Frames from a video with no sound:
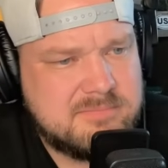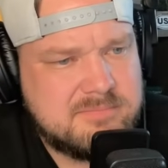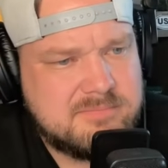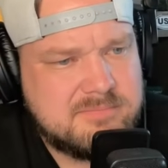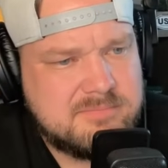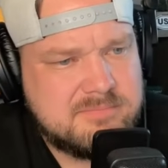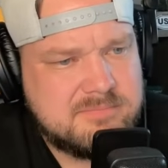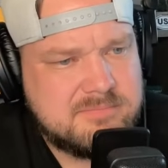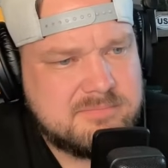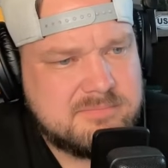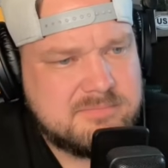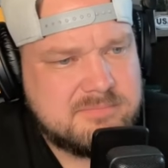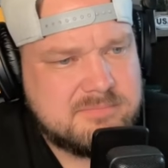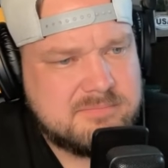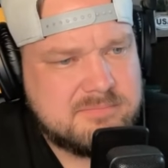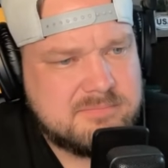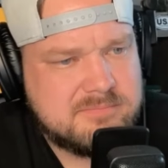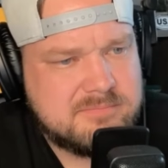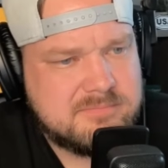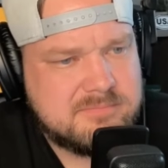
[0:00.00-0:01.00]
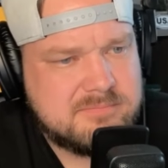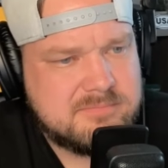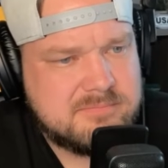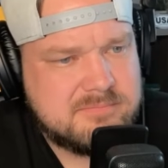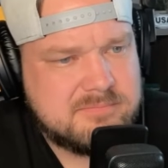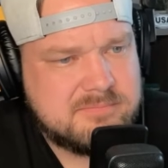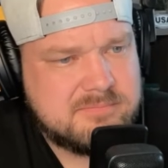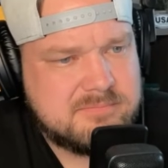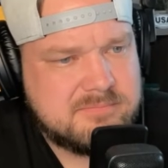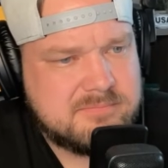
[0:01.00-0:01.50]

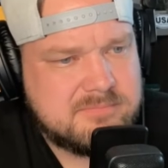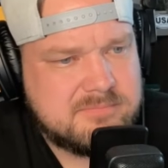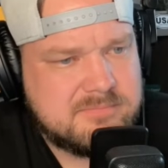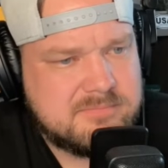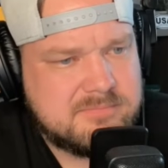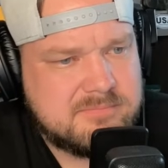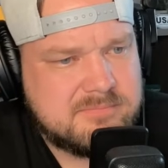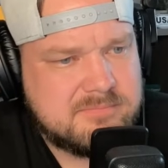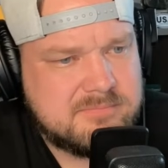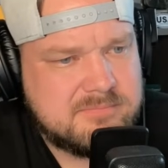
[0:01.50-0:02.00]
No one is speaking in this clip.